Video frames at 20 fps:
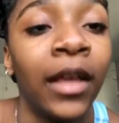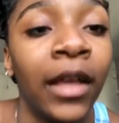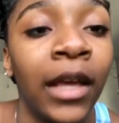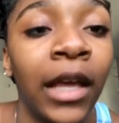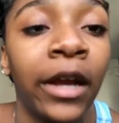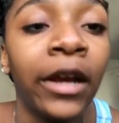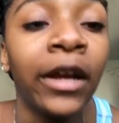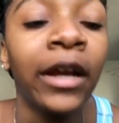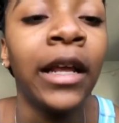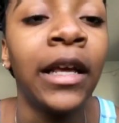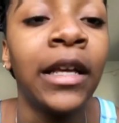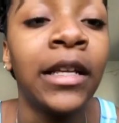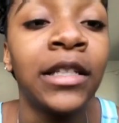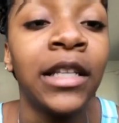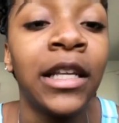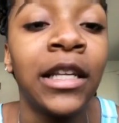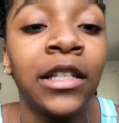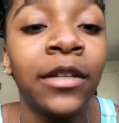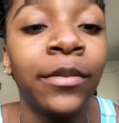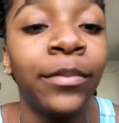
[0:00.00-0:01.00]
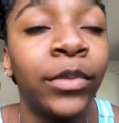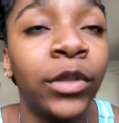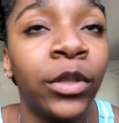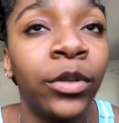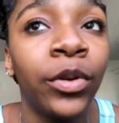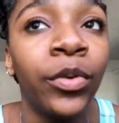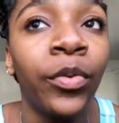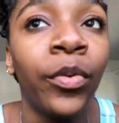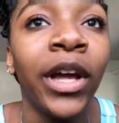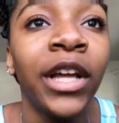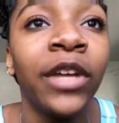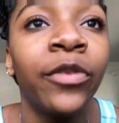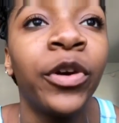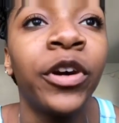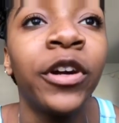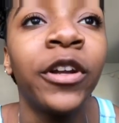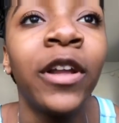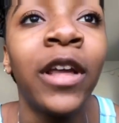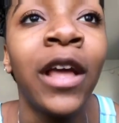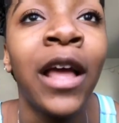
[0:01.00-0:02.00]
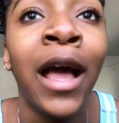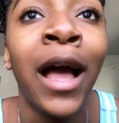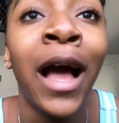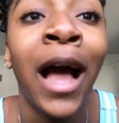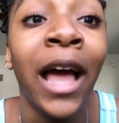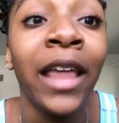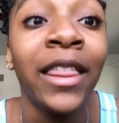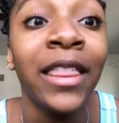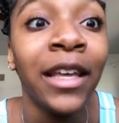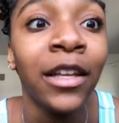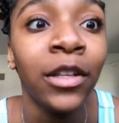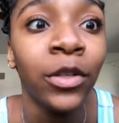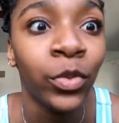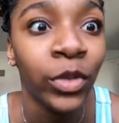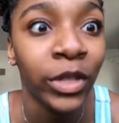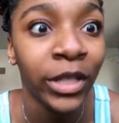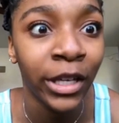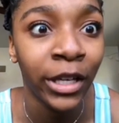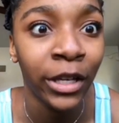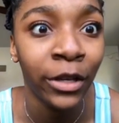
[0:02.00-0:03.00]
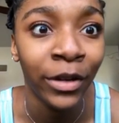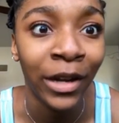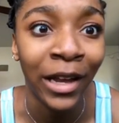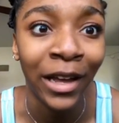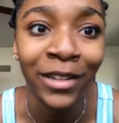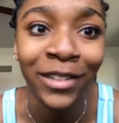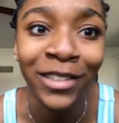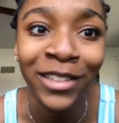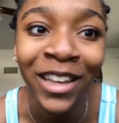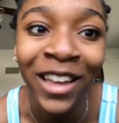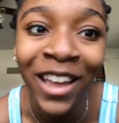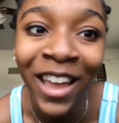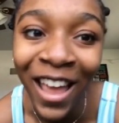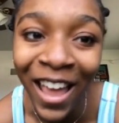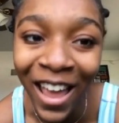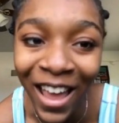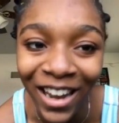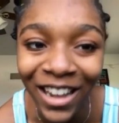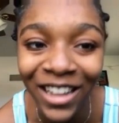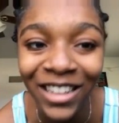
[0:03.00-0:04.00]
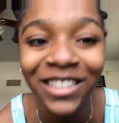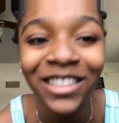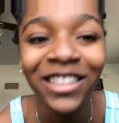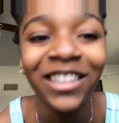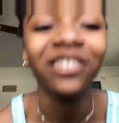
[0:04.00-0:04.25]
here it is. It's a blue and white one. I think it's really cute, actually. And it has